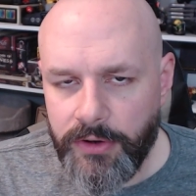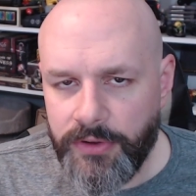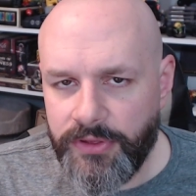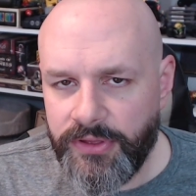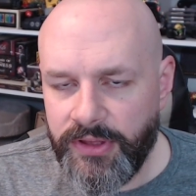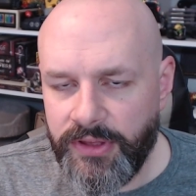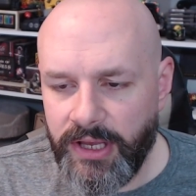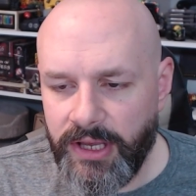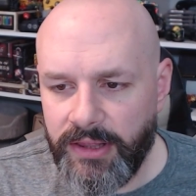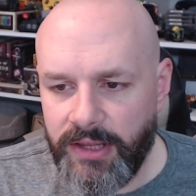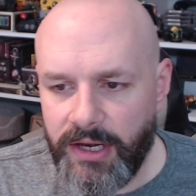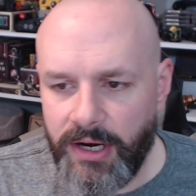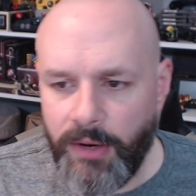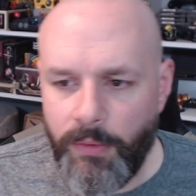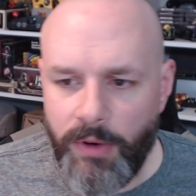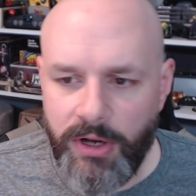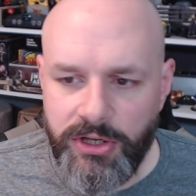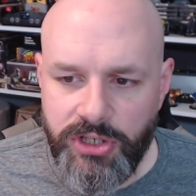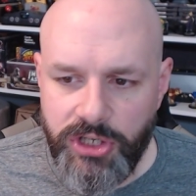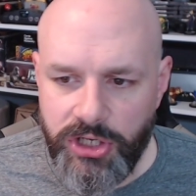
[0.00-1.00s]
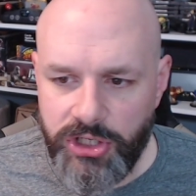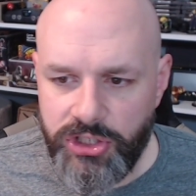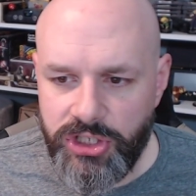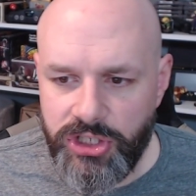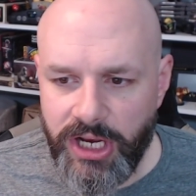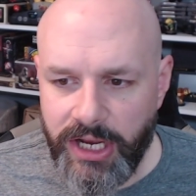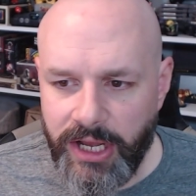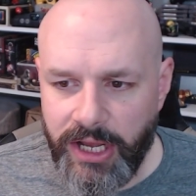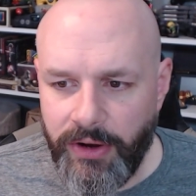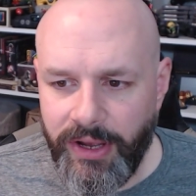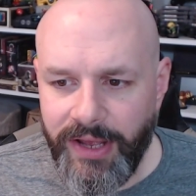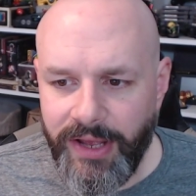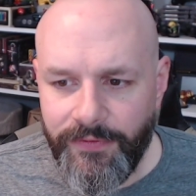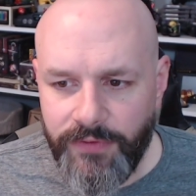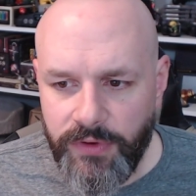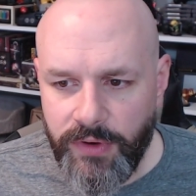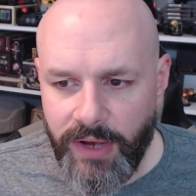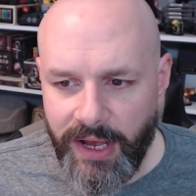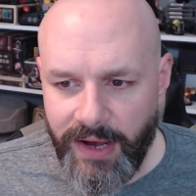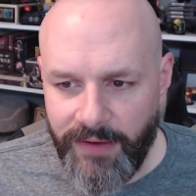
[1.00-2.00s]
thing that I want you to check out
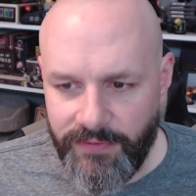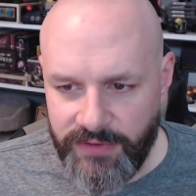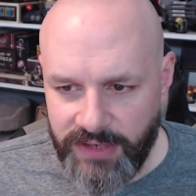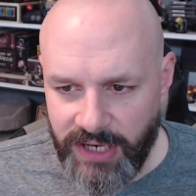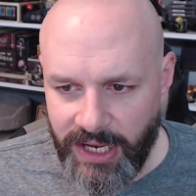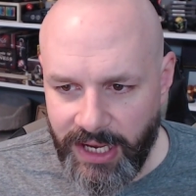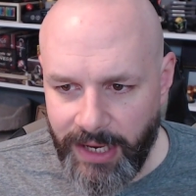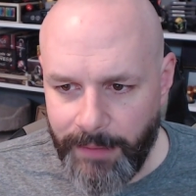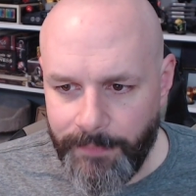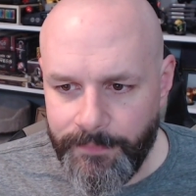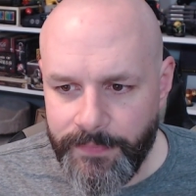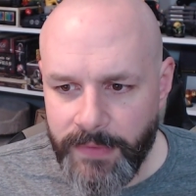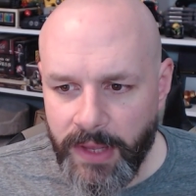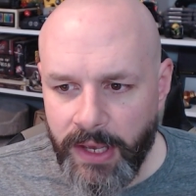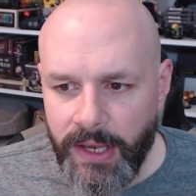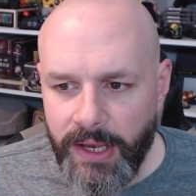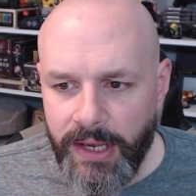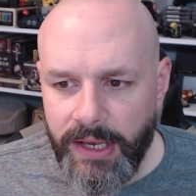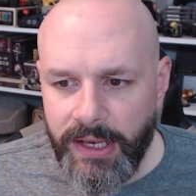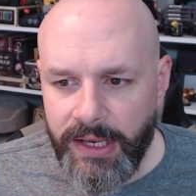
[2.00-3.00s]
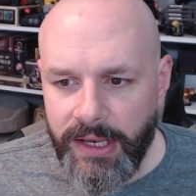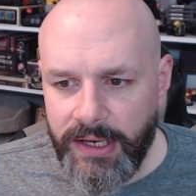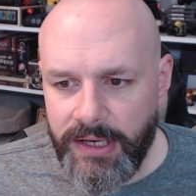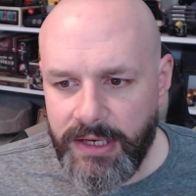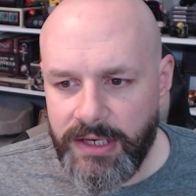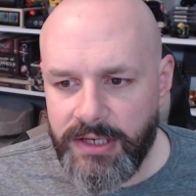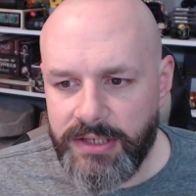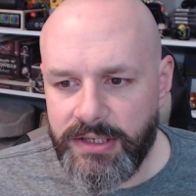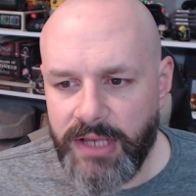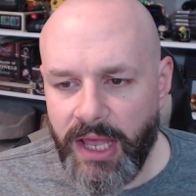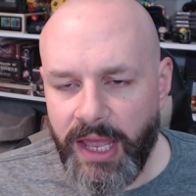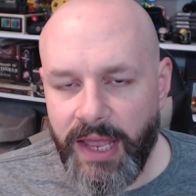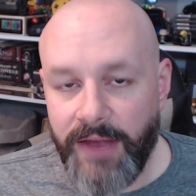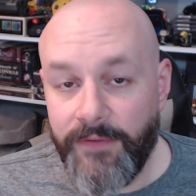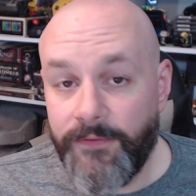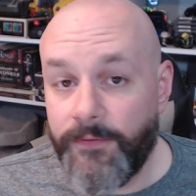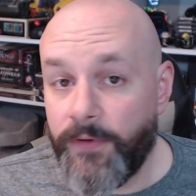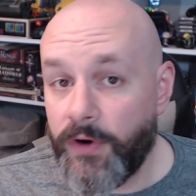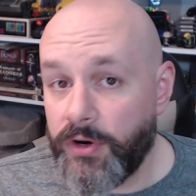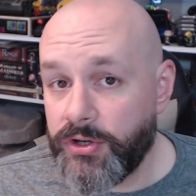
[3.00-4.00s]
if you have time is a
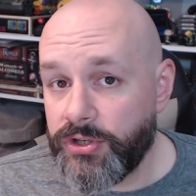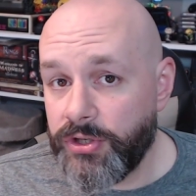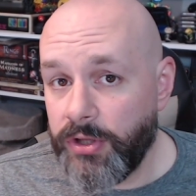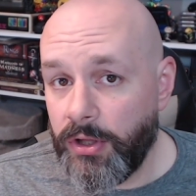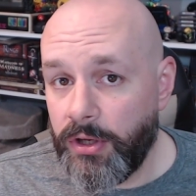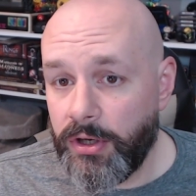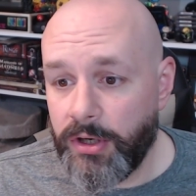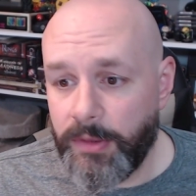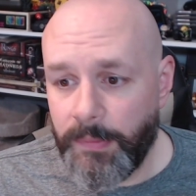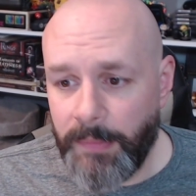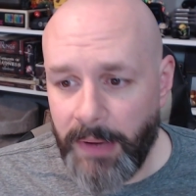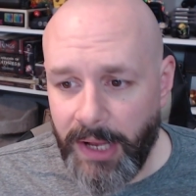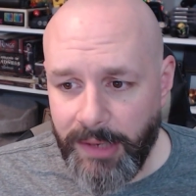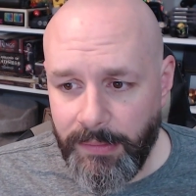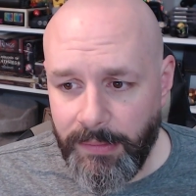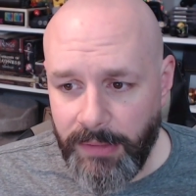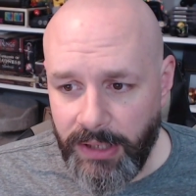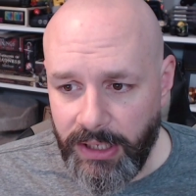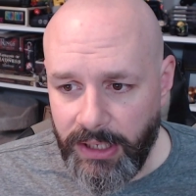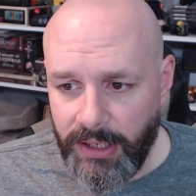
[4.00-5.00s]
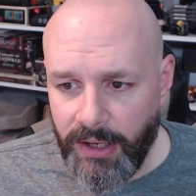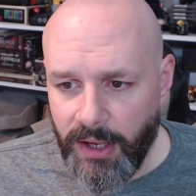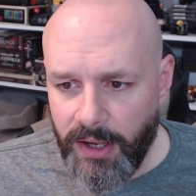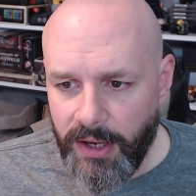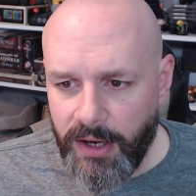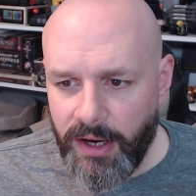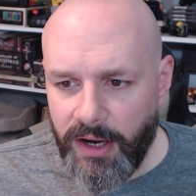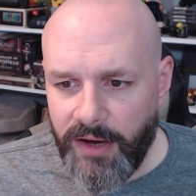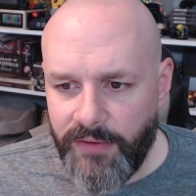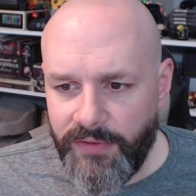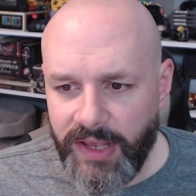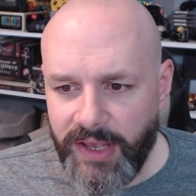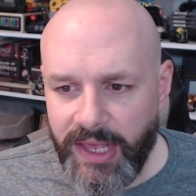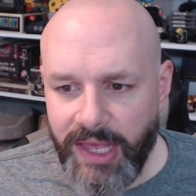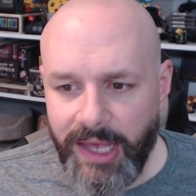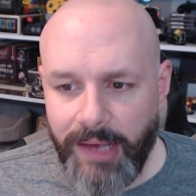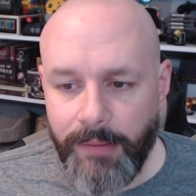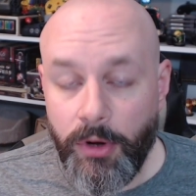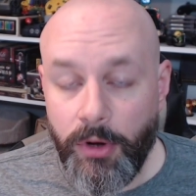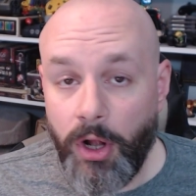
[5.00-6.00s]
first look by me of a
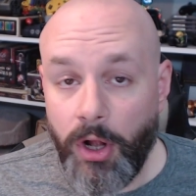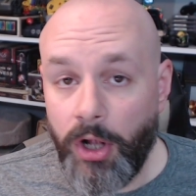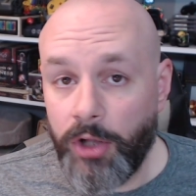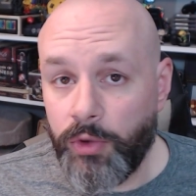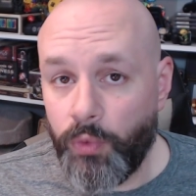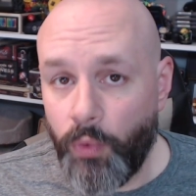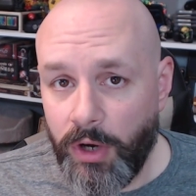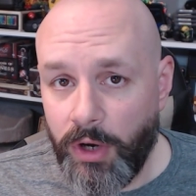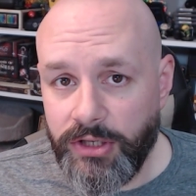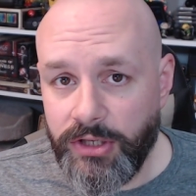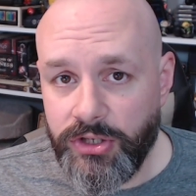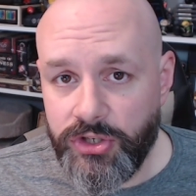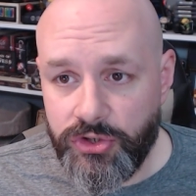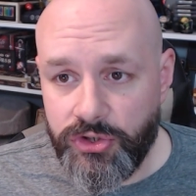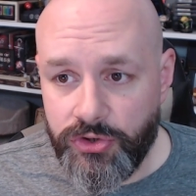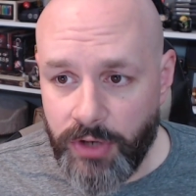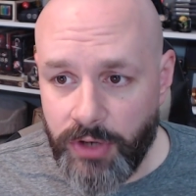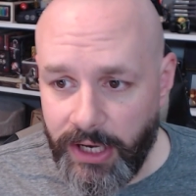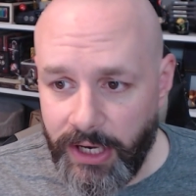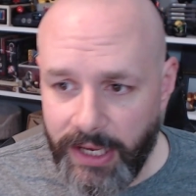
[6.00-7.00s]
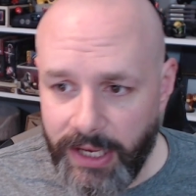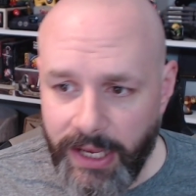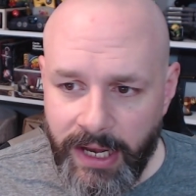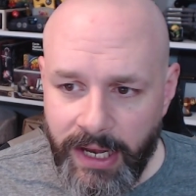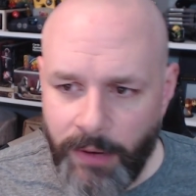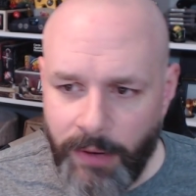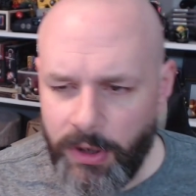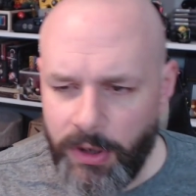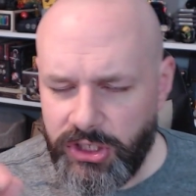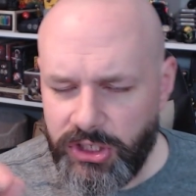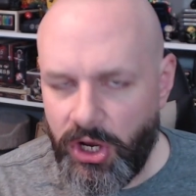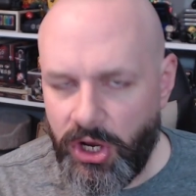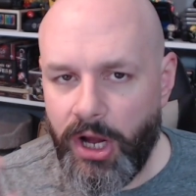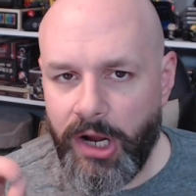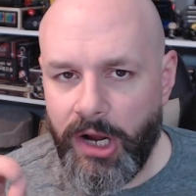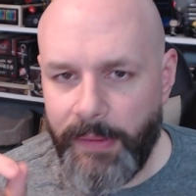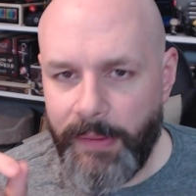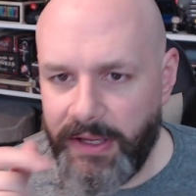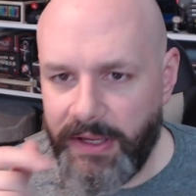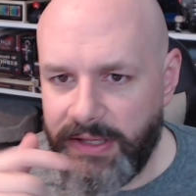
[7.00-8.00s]
game called One Strike, and I want to
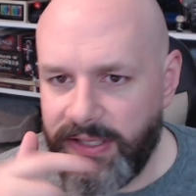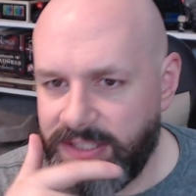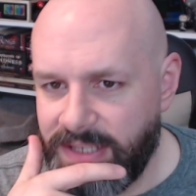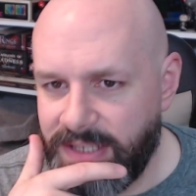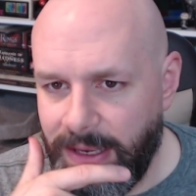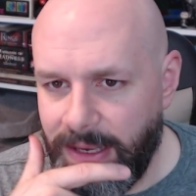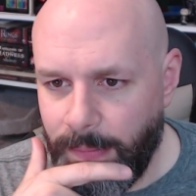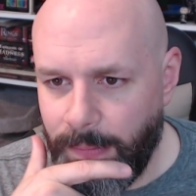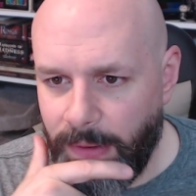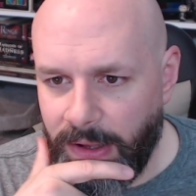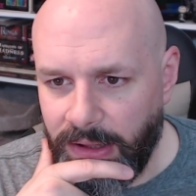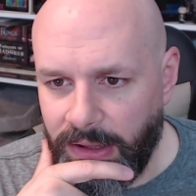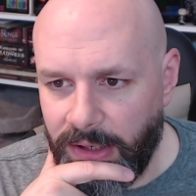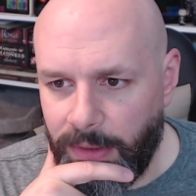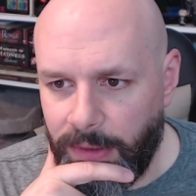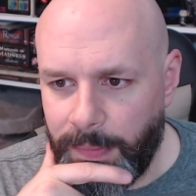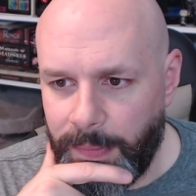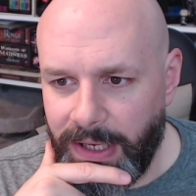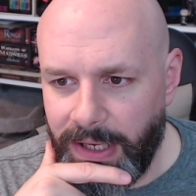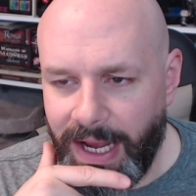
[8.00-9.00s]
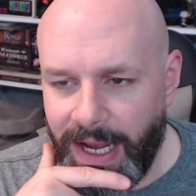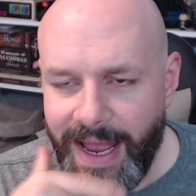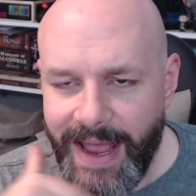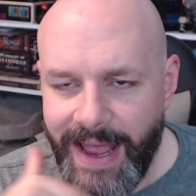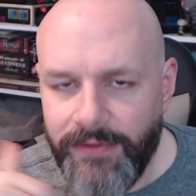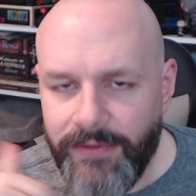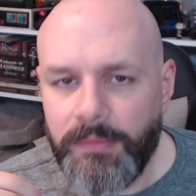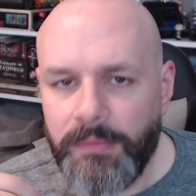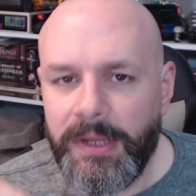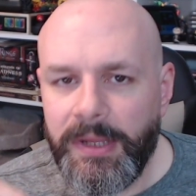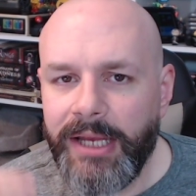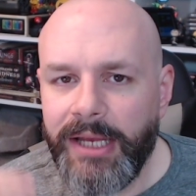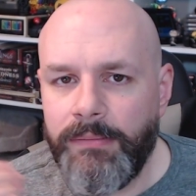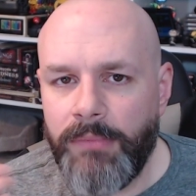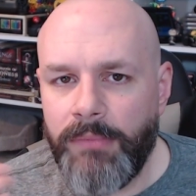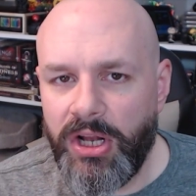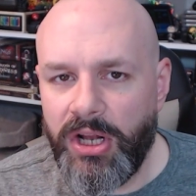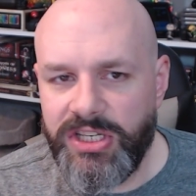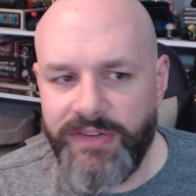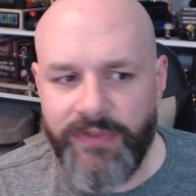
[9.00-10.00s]
talk about this game a little bit. I haven't played
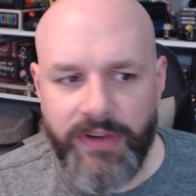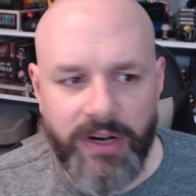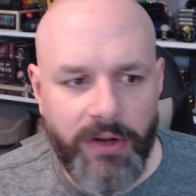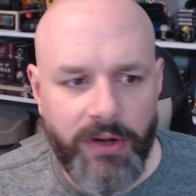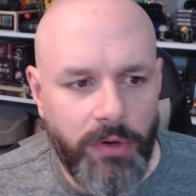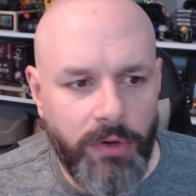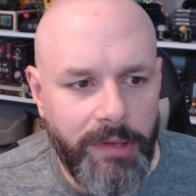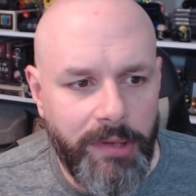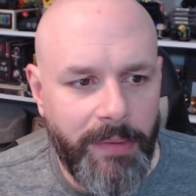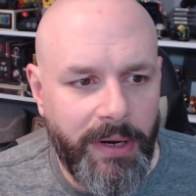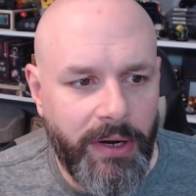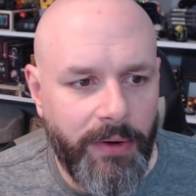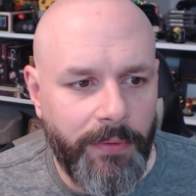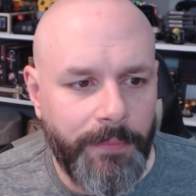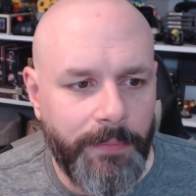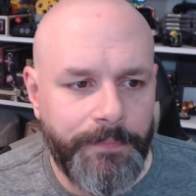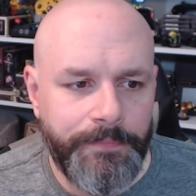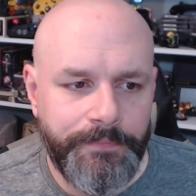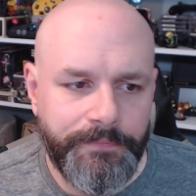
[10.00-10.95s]
much of it, only about